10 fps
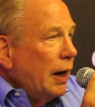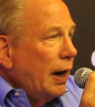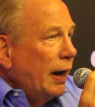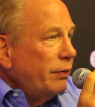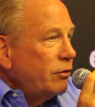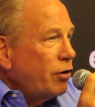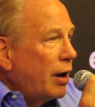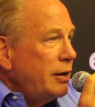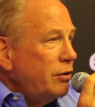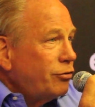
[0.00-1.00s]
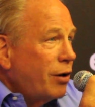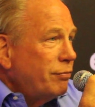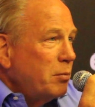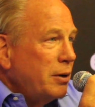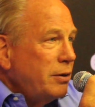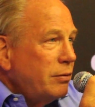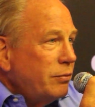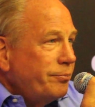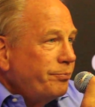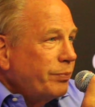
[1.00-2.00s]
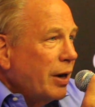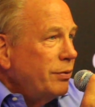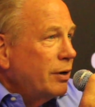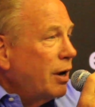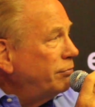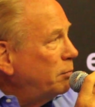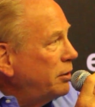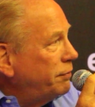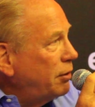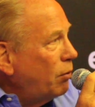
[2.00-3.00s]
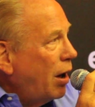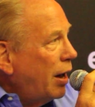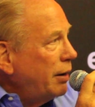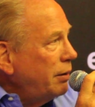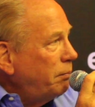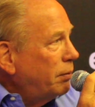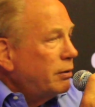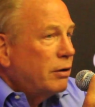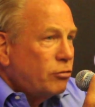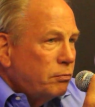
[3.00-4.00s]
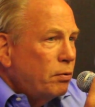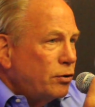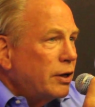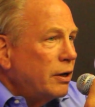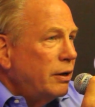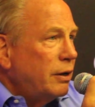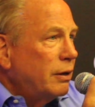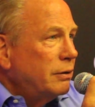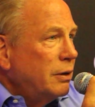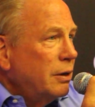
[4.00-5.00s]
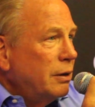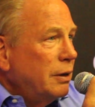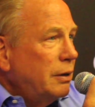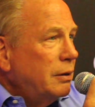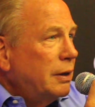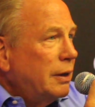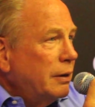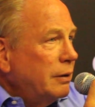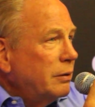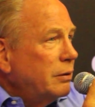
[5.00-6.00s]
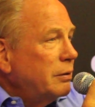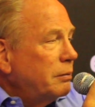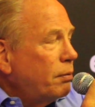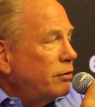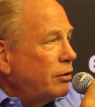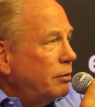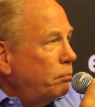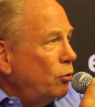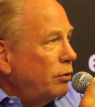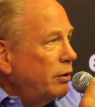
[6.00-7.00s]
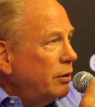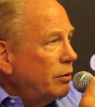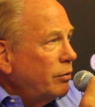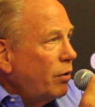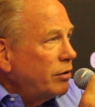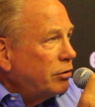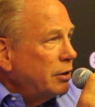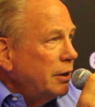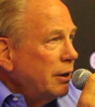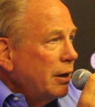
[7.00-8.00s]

and the Chinese government and the government of Iran, but particularly President Putin here in Russia,